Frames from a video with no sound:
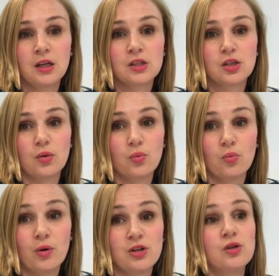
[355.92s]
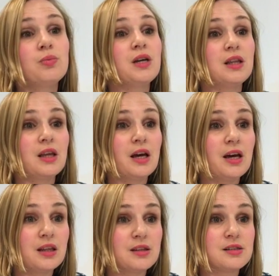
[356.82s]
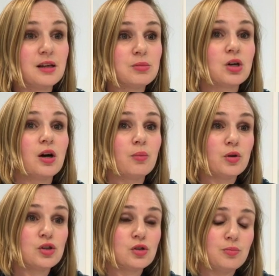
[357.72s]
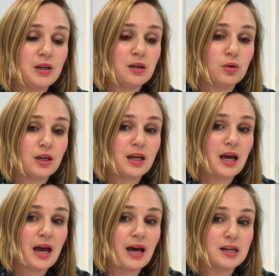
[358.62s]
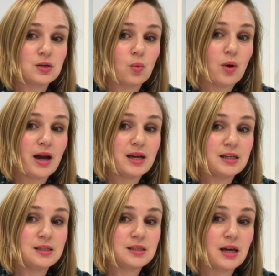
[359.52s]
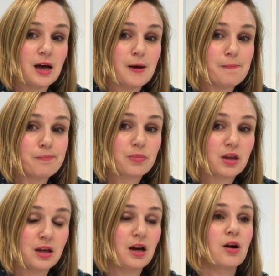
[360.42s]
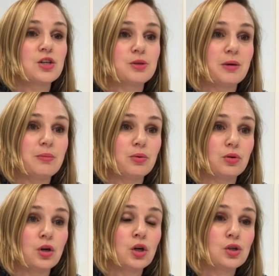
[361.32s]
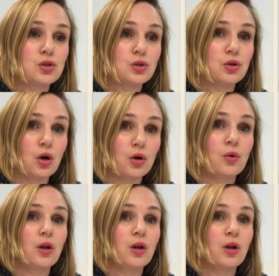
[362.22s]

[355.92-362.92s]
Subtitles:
So we should begin there. At the same time, we should be looking at ways, encouraging people to go